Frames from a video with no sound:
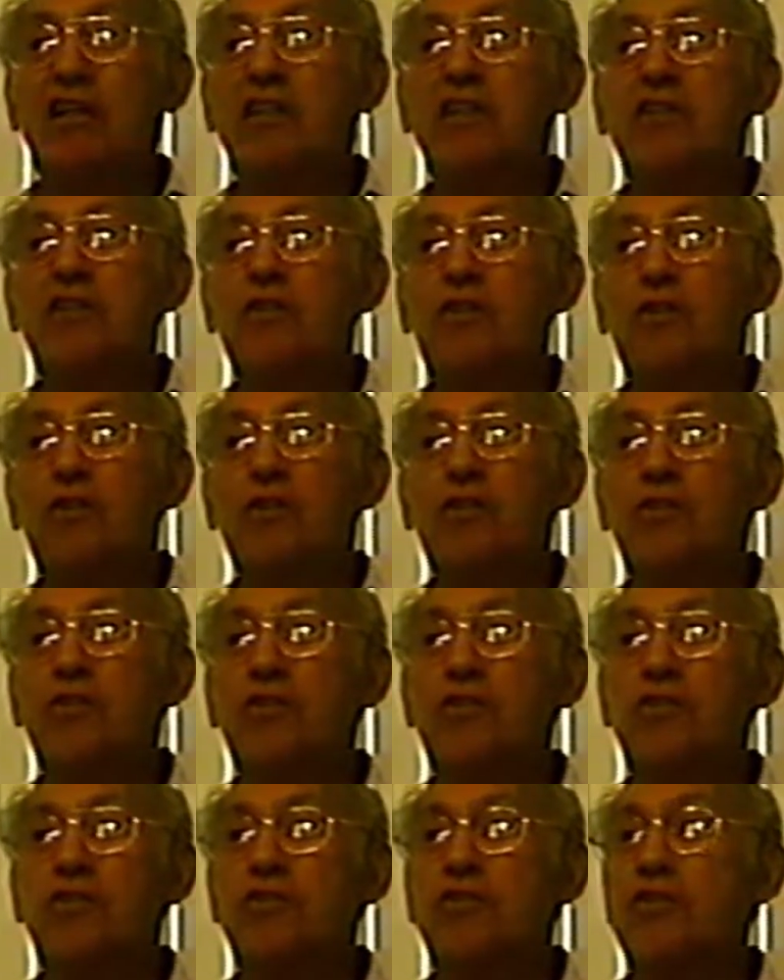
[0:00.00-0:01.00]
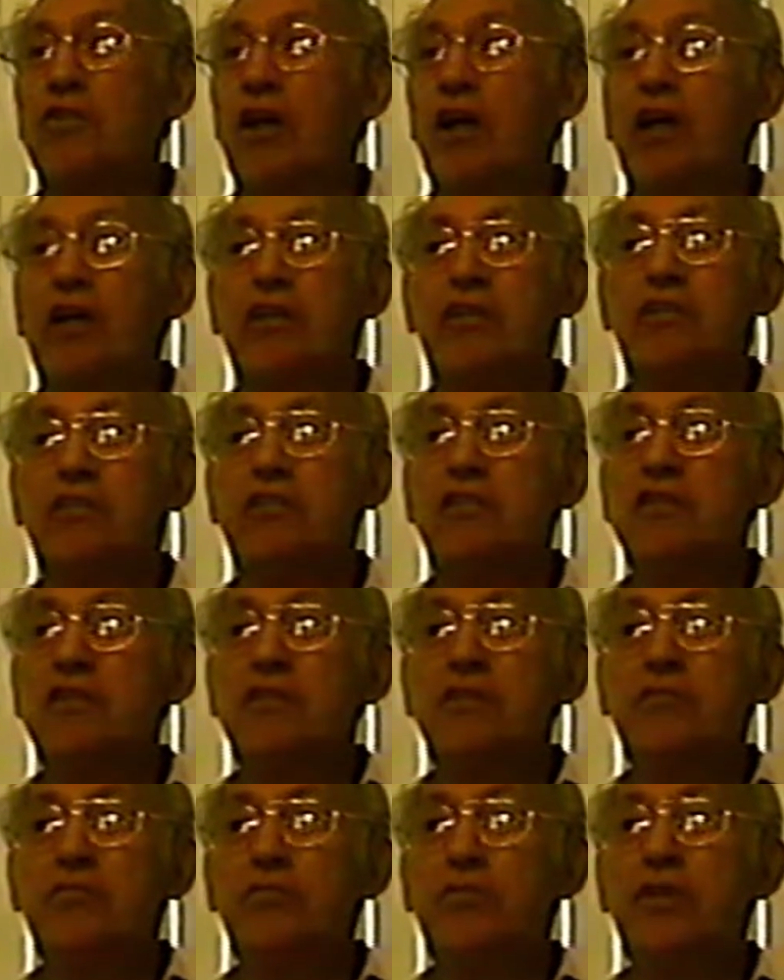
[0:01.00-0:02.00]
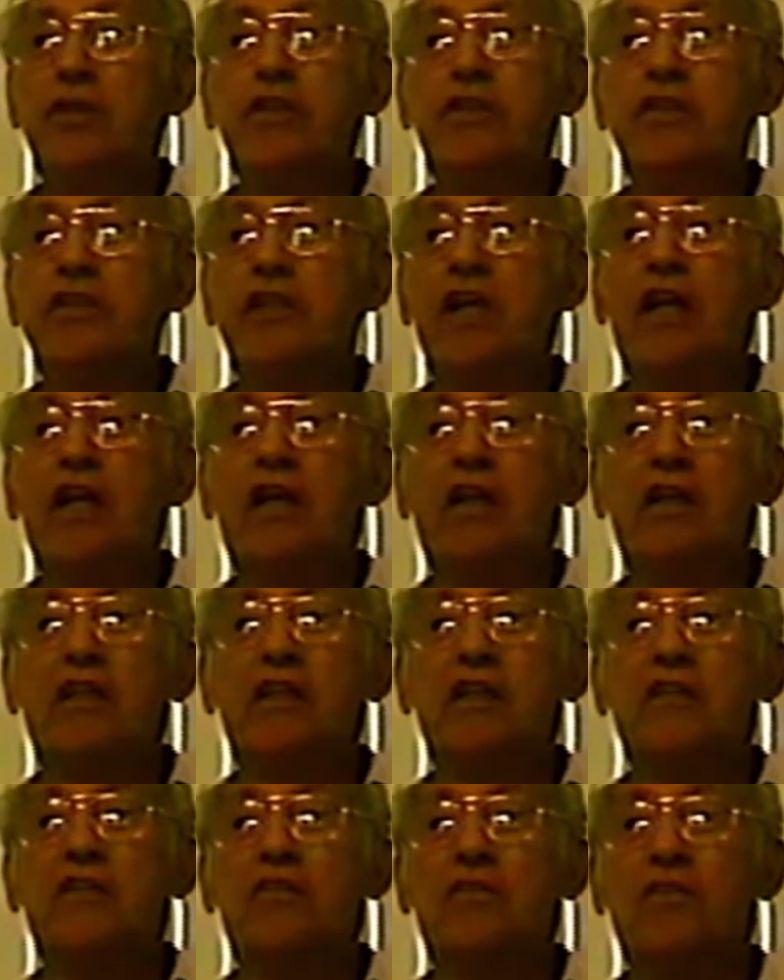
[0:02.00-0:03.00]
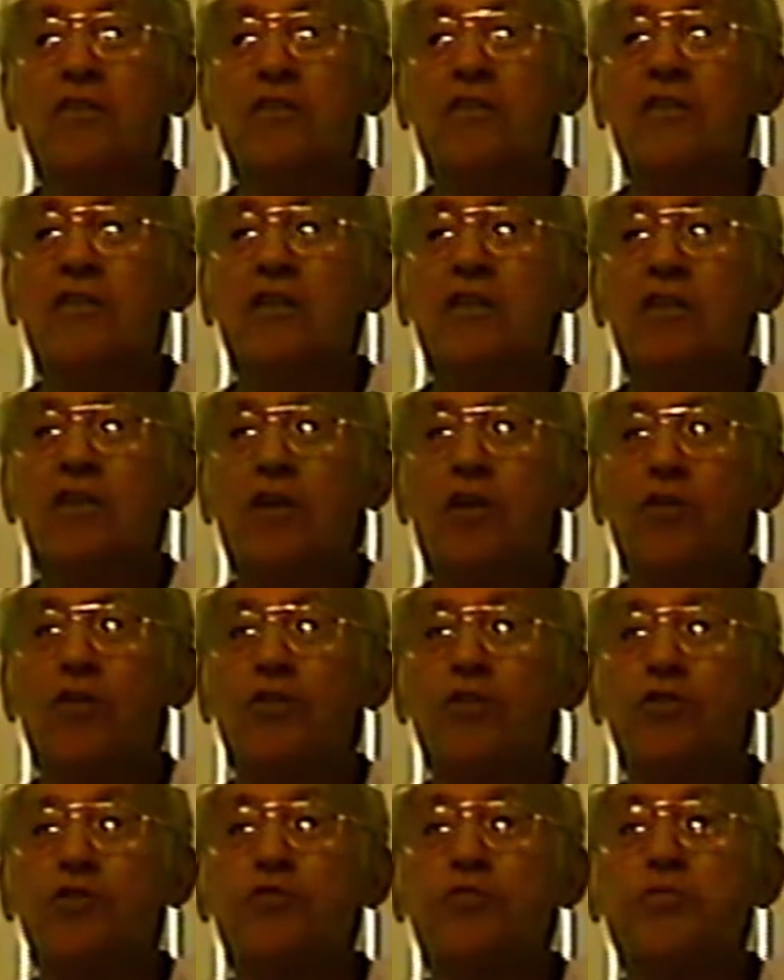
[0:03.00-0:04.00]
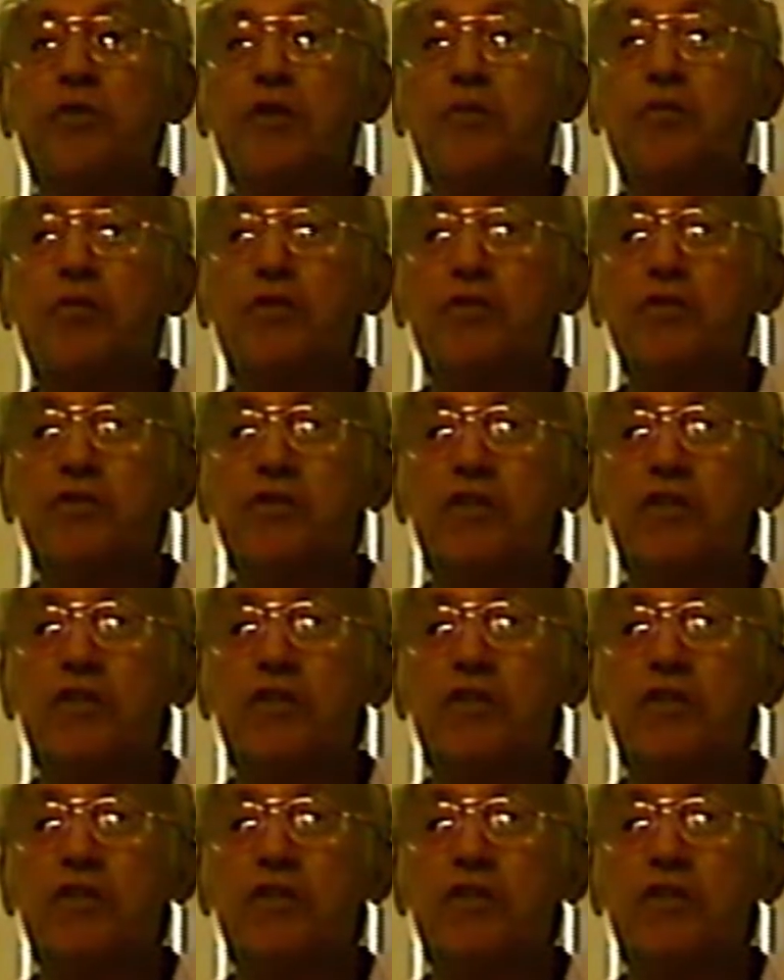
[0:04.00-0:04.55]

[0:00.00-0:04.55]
and all those guys, Villa and all those people.